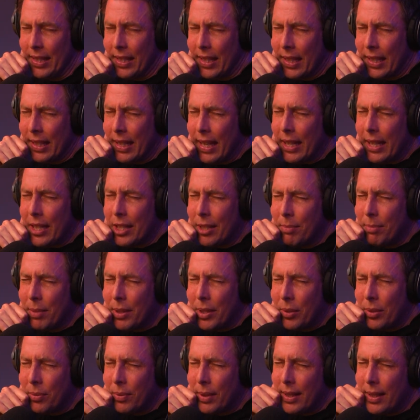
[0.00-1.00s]
a connection
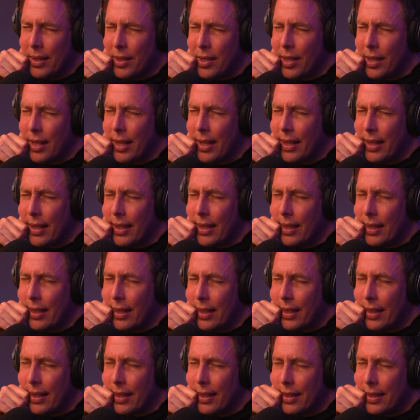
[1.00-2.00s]
between Chile
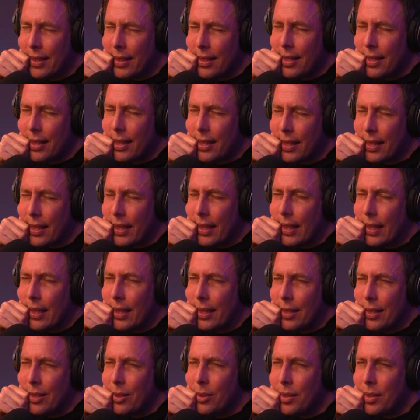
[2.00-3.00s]
and New